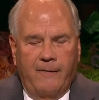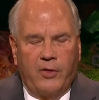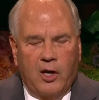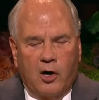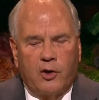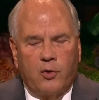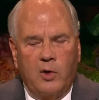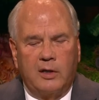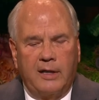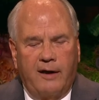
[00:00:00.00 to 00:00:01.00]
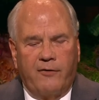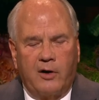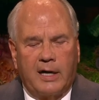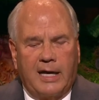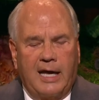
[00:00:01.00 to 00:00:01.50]
The earth will
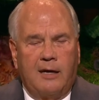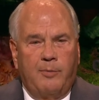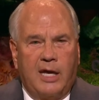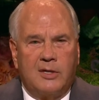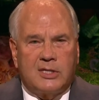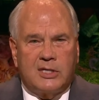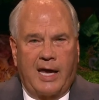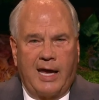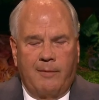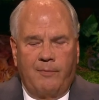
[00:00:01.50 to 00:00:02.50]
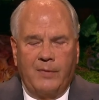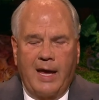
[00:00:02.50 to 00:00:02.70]
never again be the same,